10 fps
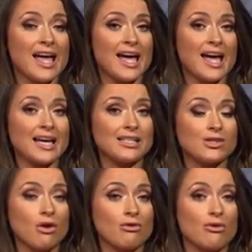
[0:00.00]
Highs
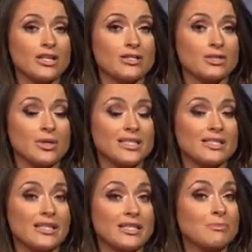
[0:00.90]
of around
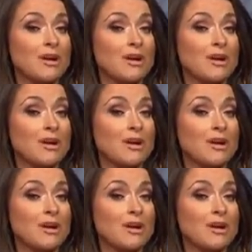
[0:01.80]
26,